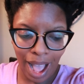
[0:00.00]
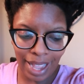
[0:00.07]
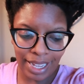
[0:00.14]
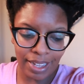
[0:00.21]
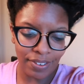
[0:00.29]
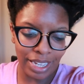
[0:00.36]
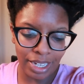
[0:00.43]

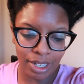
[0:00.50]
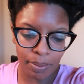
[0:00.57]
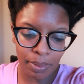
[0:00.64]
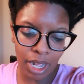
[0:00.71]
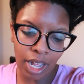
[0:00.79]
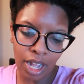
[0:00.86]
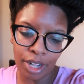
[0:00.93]
I give
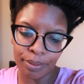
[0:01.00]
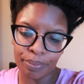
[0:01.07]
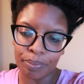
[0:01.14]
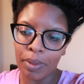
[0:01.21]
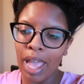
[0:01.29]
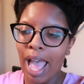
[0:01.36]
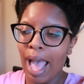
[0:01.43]
him,
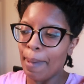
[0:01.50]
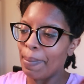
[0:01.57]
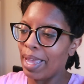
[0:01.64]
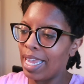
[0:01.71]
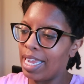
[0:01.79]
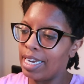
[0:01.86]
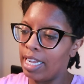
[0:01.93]
um, I
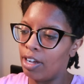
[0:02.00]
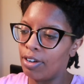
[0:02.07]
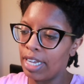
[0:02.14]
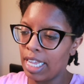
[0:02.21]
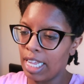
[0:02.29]
paint his nail,